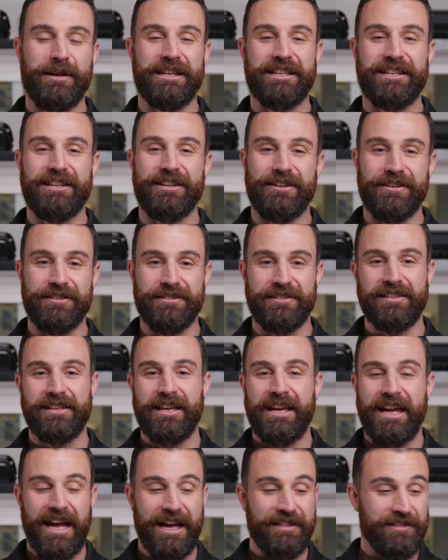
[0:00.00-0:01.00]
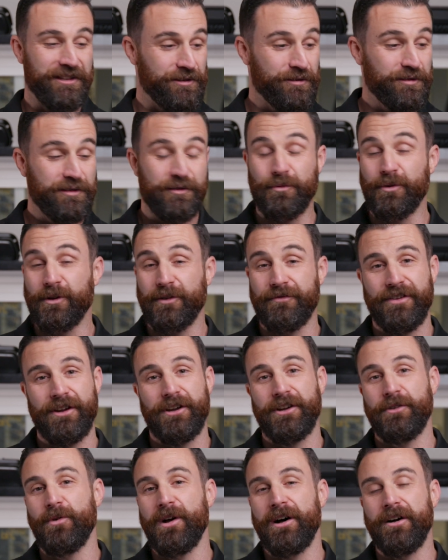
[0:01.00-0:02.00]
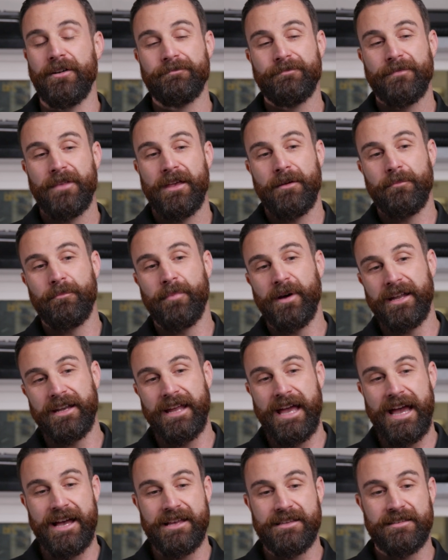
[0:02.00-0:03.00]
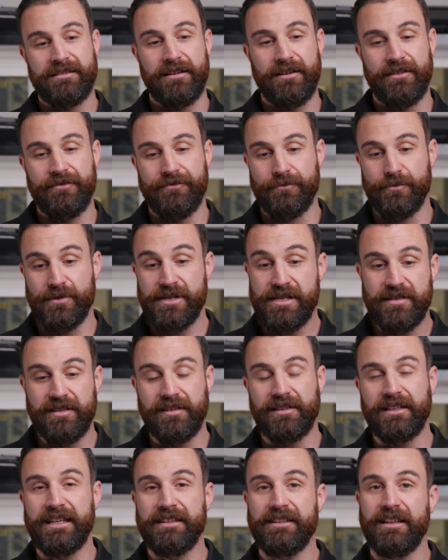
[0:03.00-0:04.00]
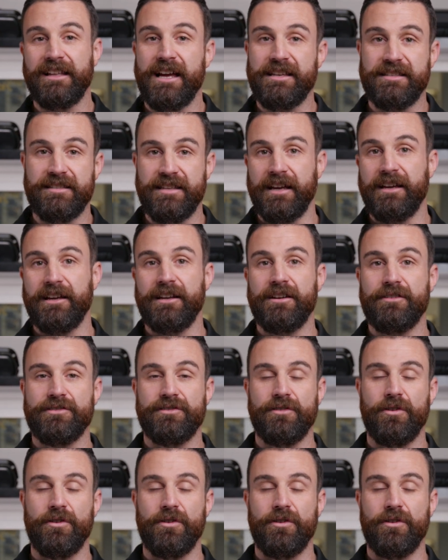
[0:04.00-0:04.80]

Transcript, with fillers: many years and they used to work very well. But as of recently in the last decade or